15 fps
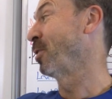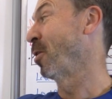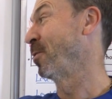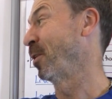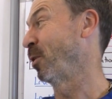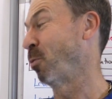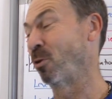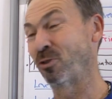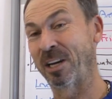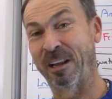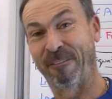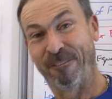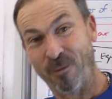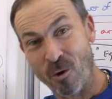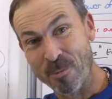go to the
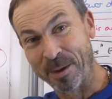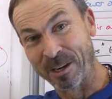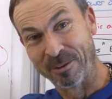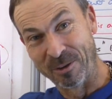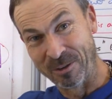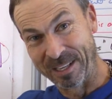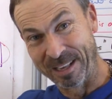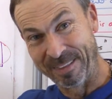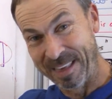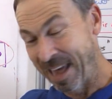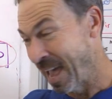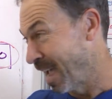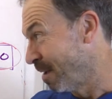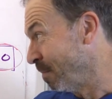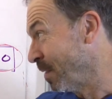quadratic formula and use it
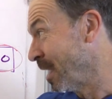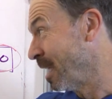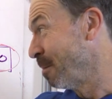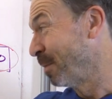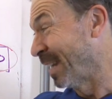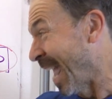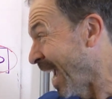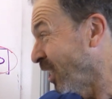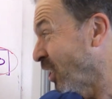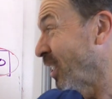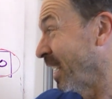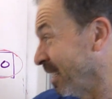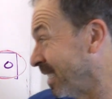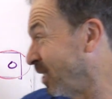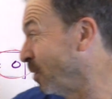there. But
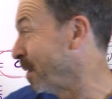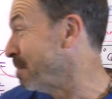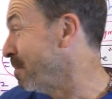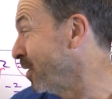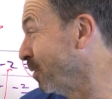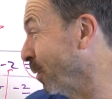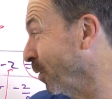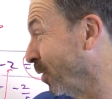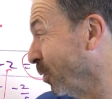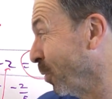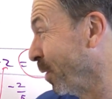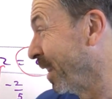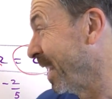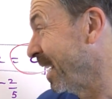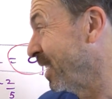actually, it's still miserable. Look at
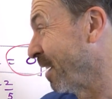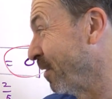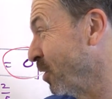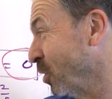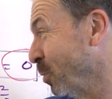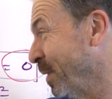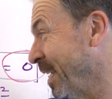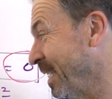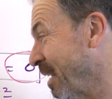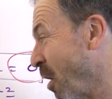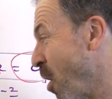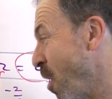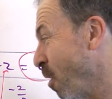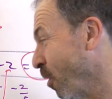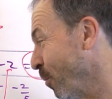all the things you have to do with
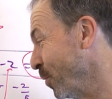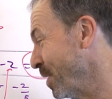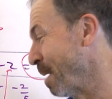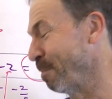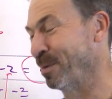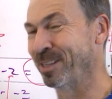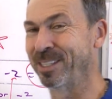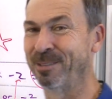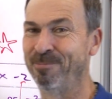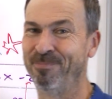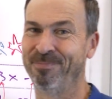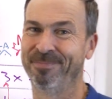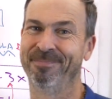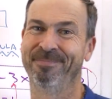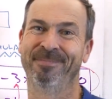these horrible numbers.
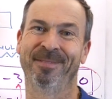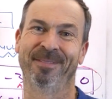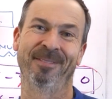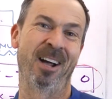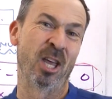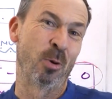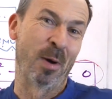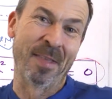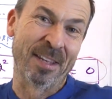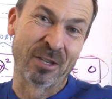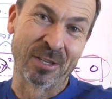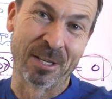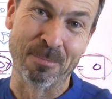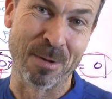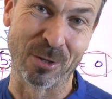Otherwise, that's
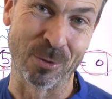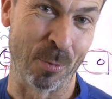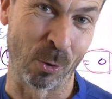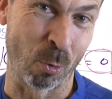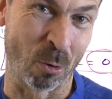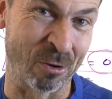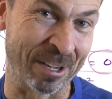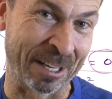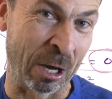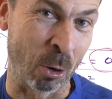just a miserable quadratic